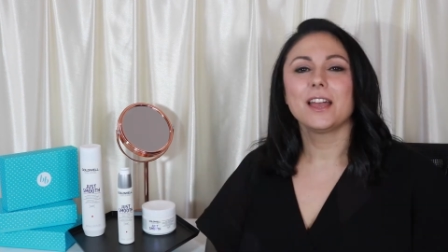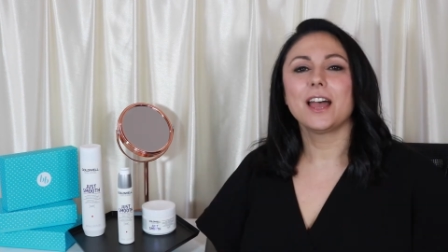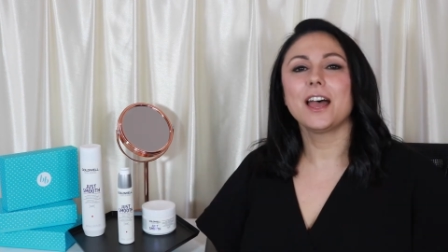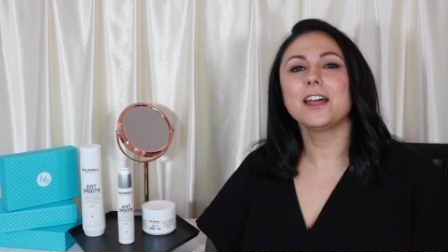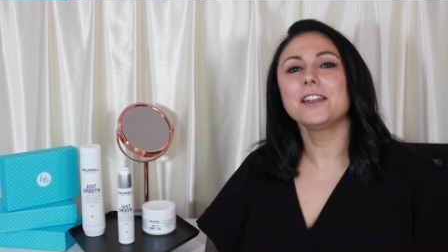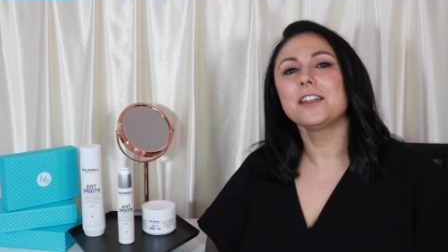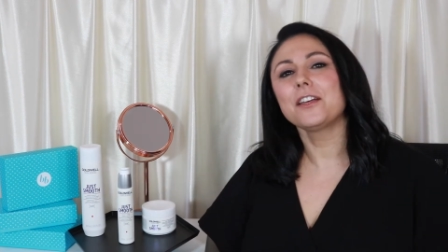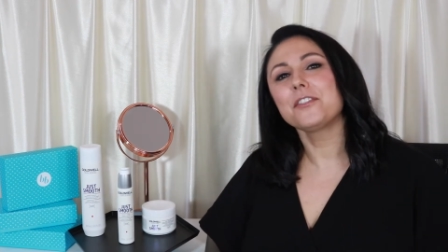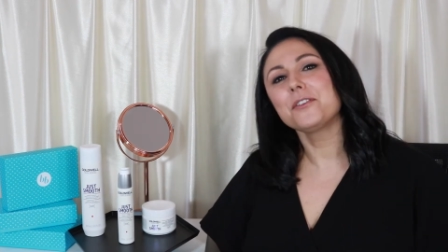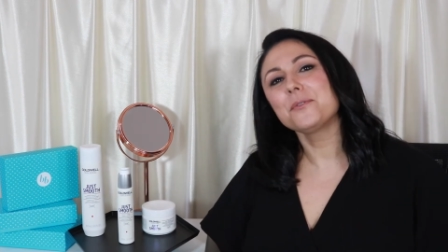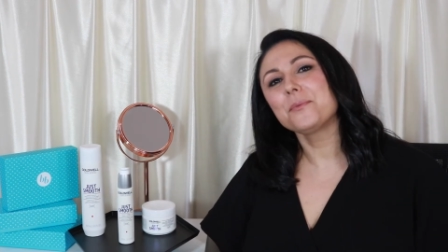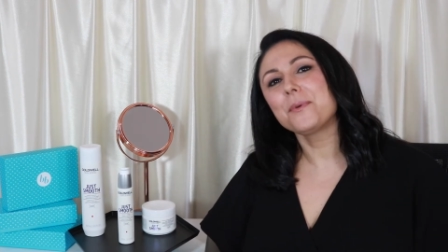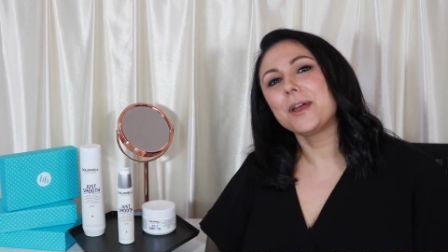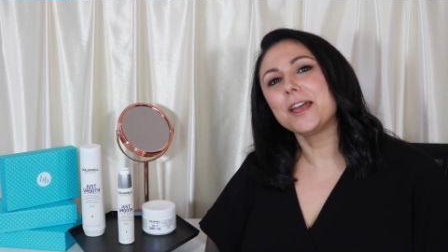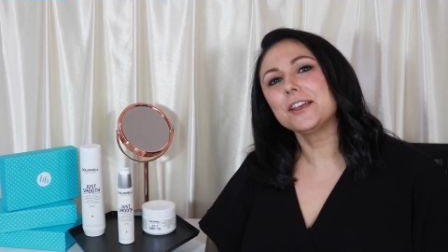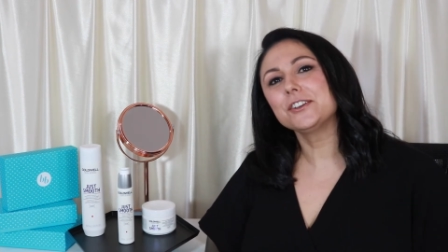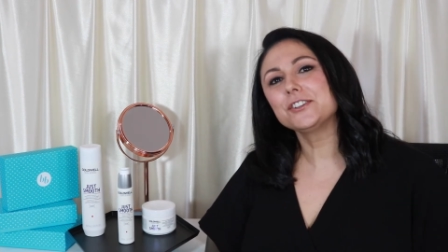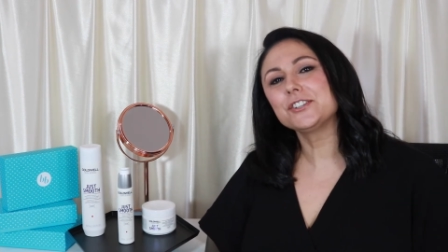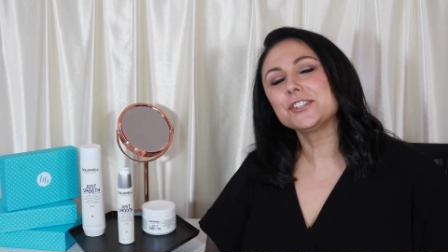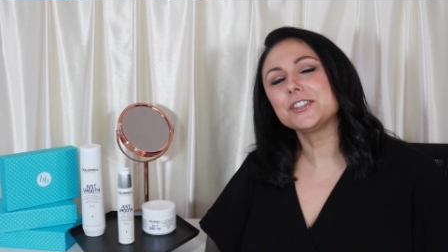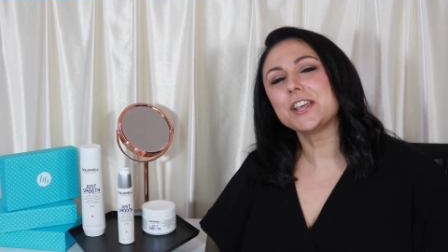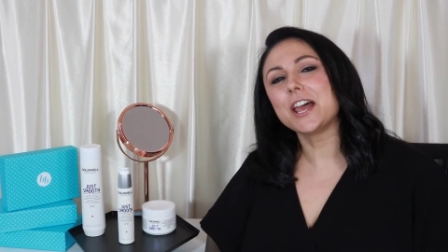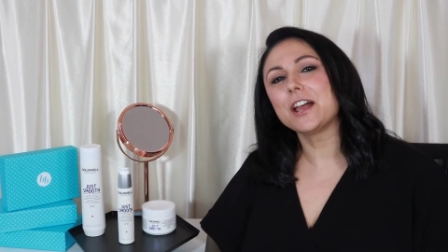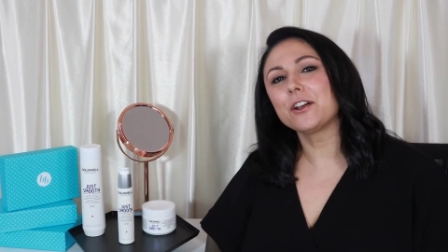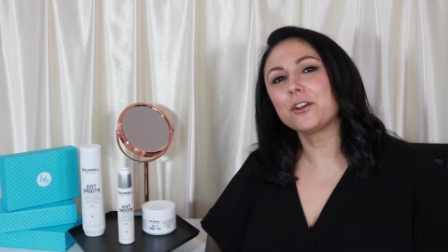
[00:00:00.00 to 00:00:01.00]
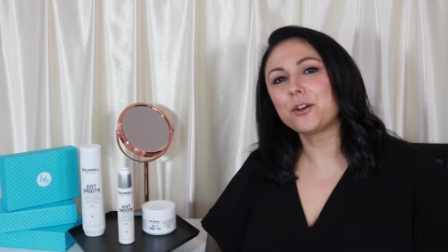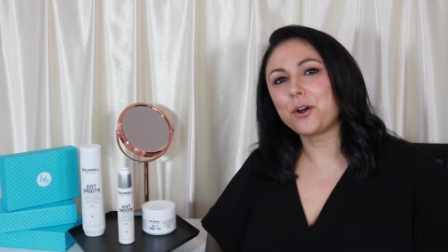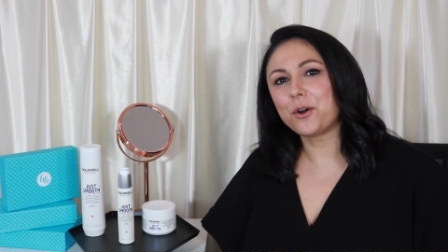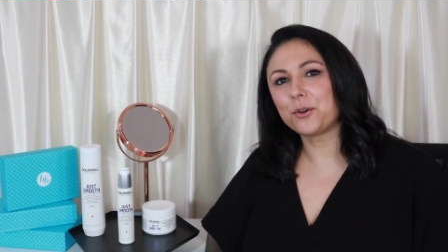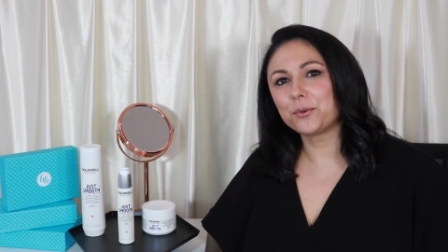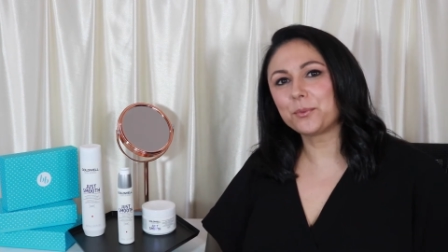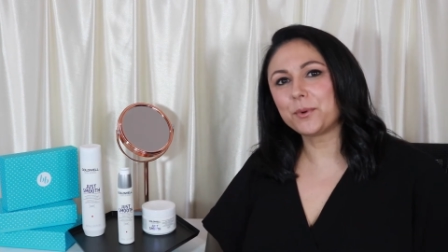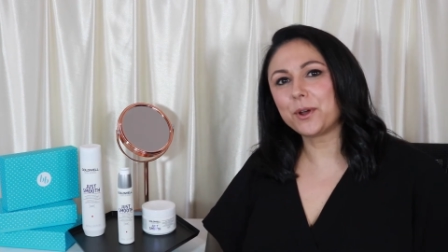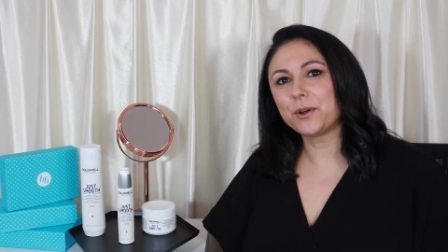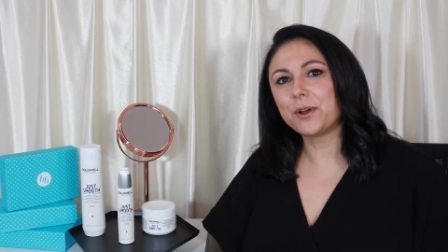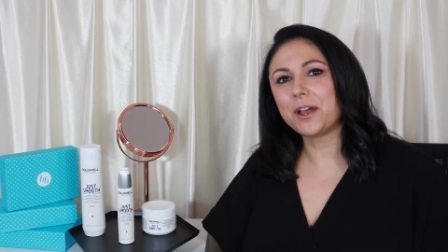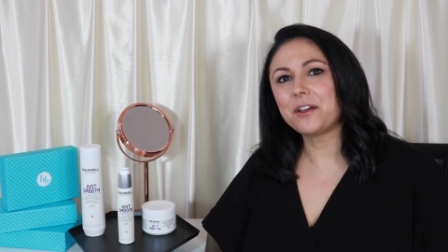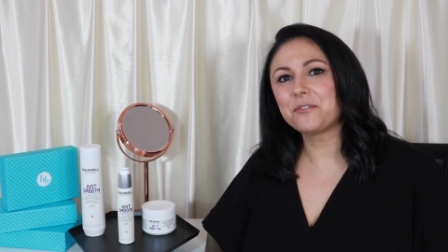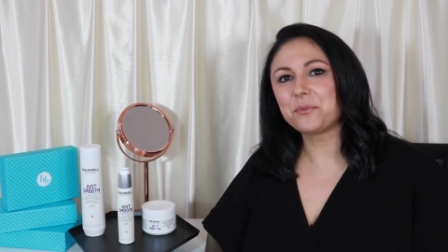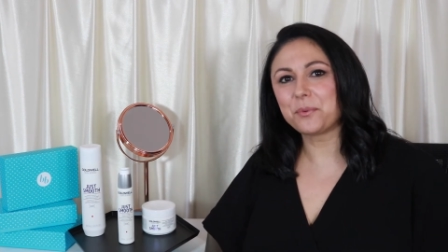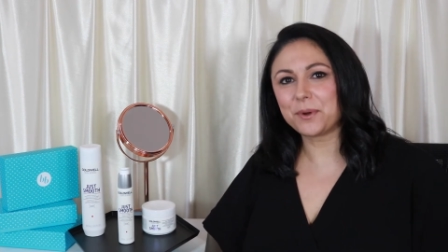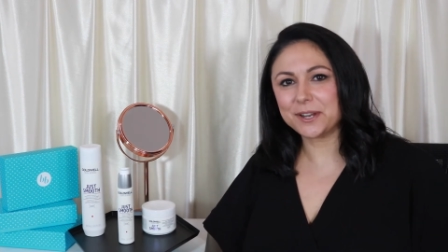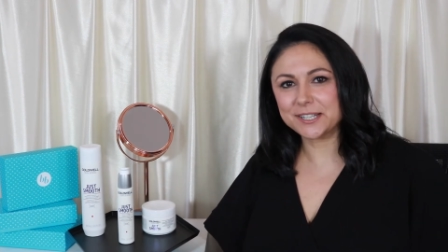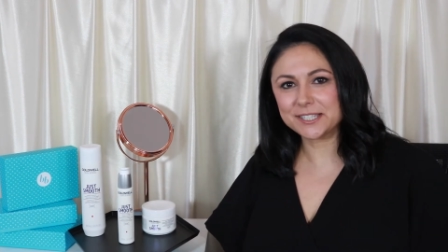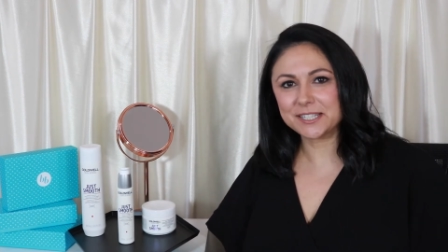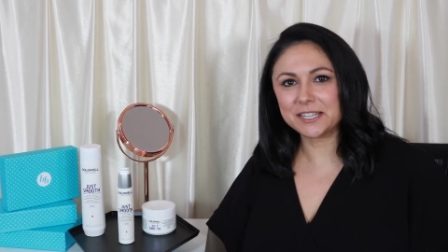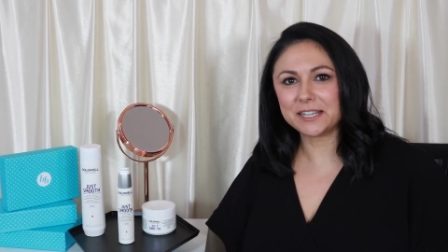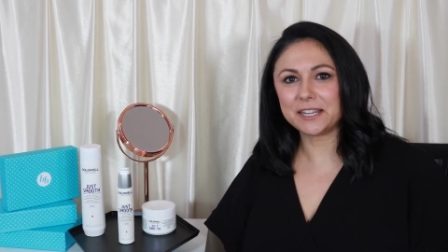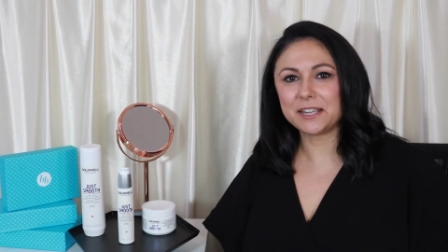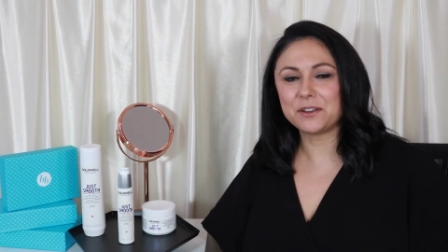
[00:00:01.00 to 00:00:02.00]
Another range that Goldwell have
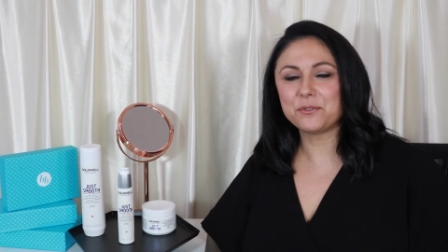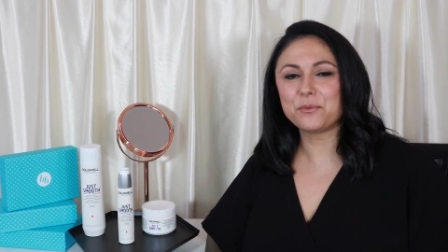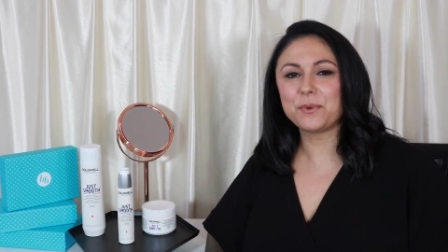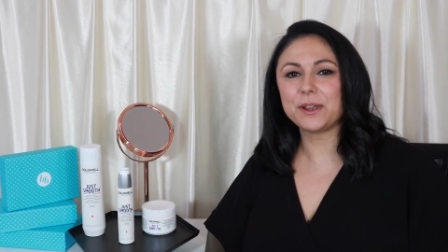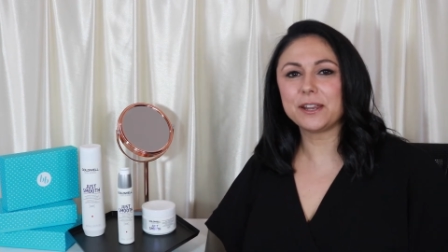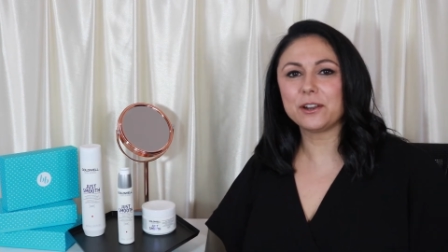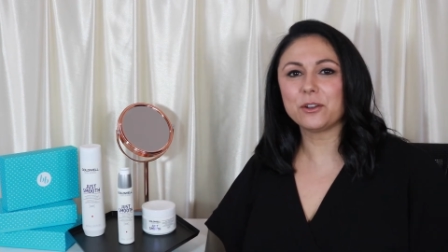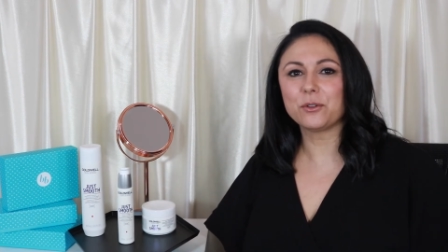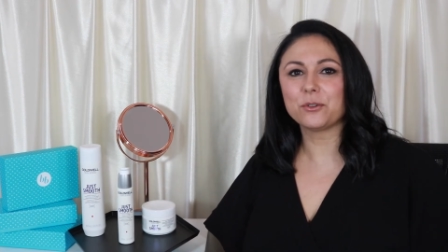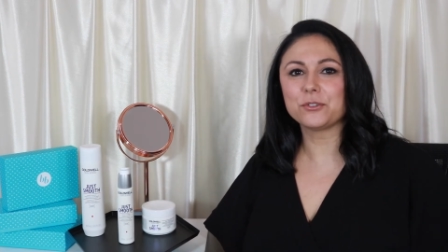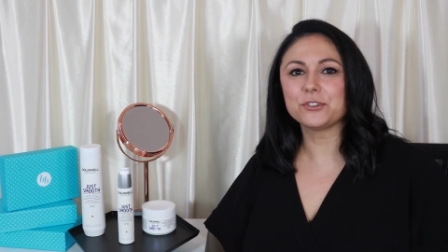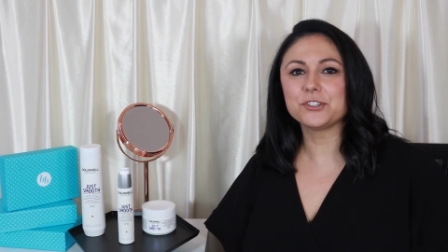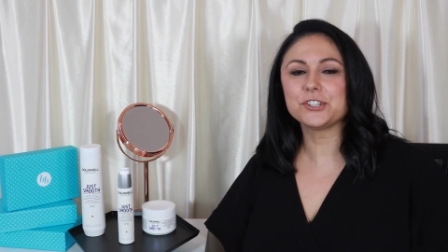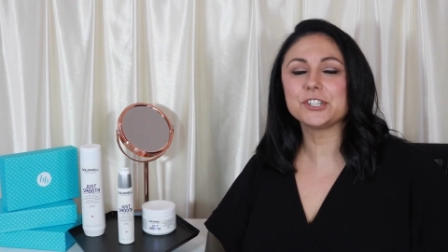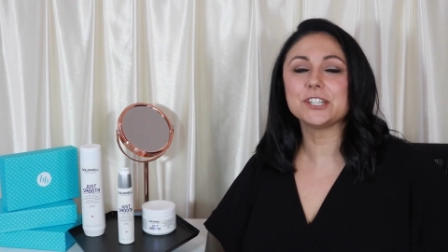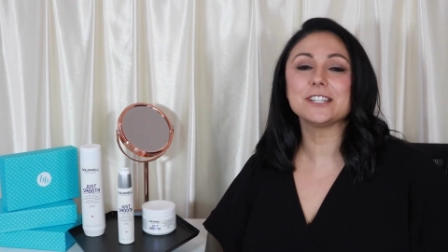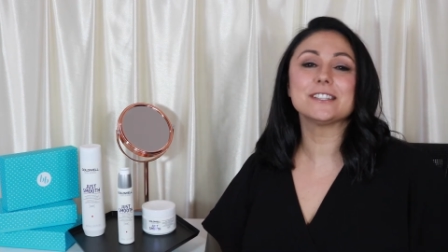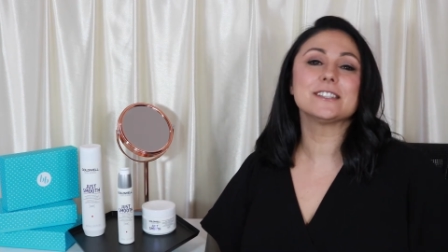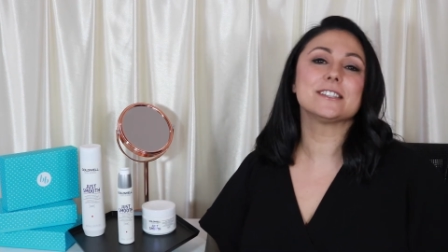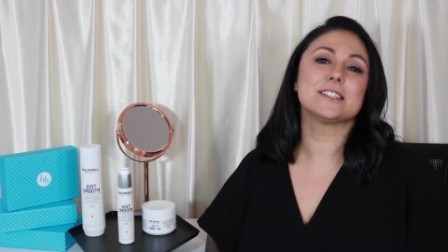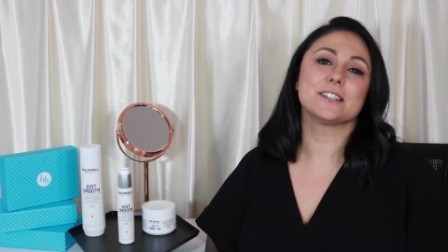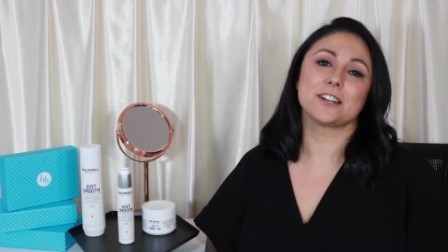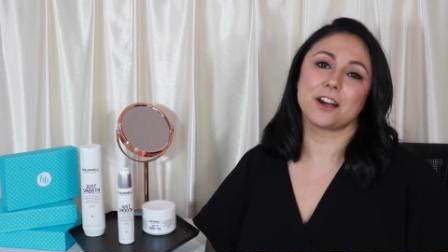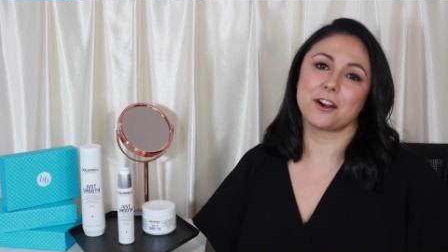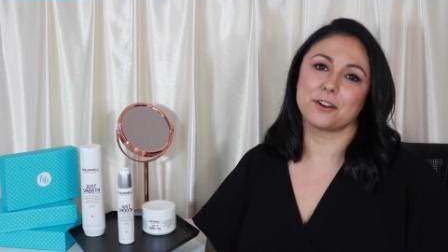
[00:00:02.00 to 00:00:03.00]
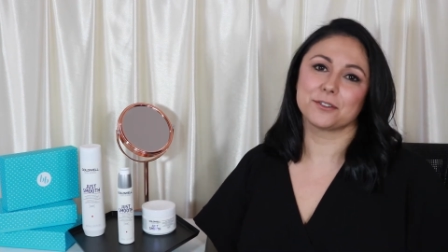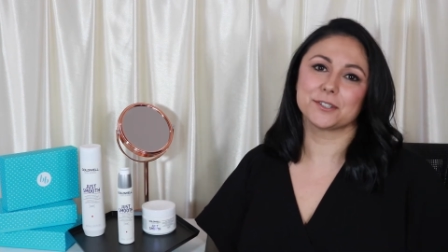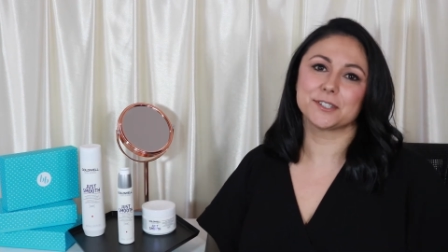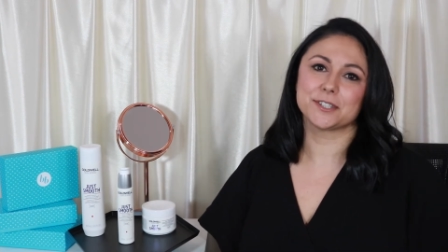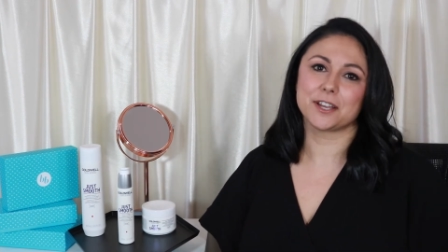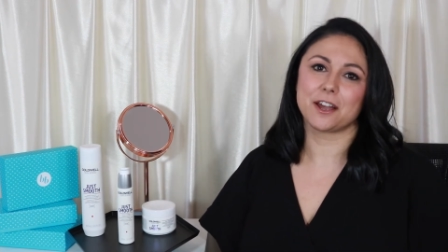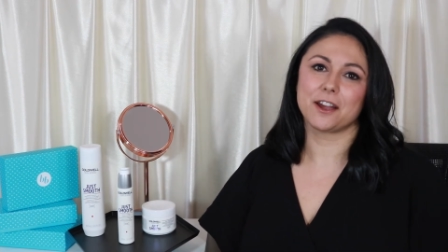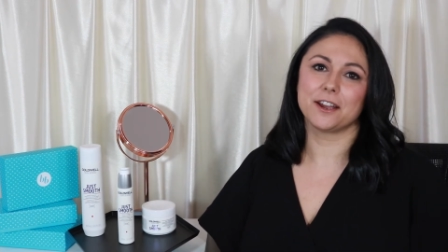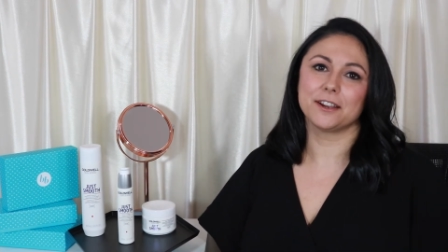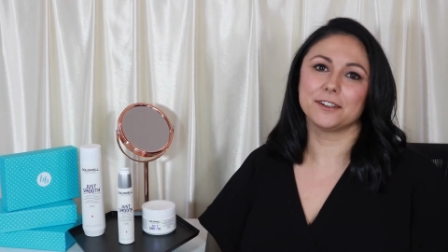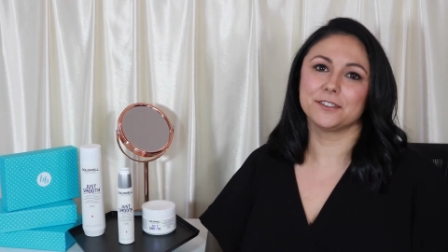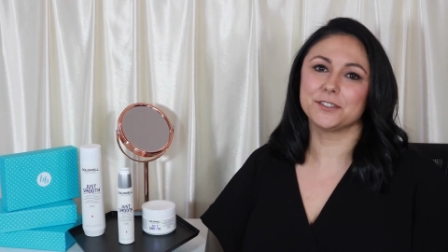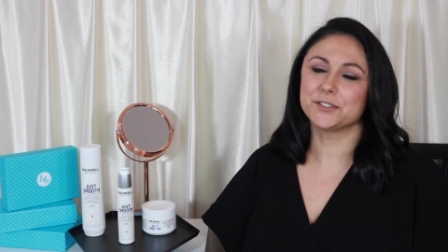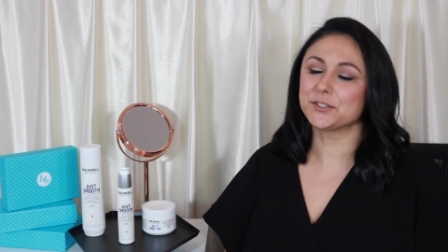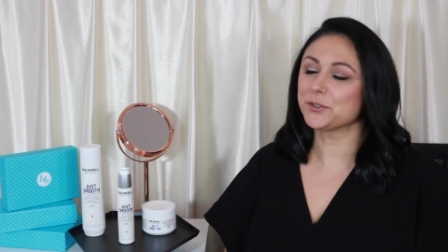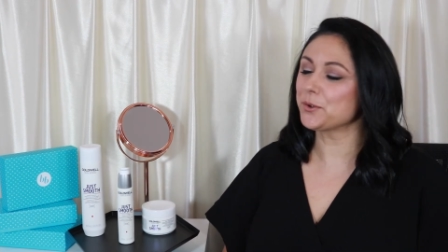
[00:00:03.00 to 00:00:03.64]
recently relaunched is Style Sign.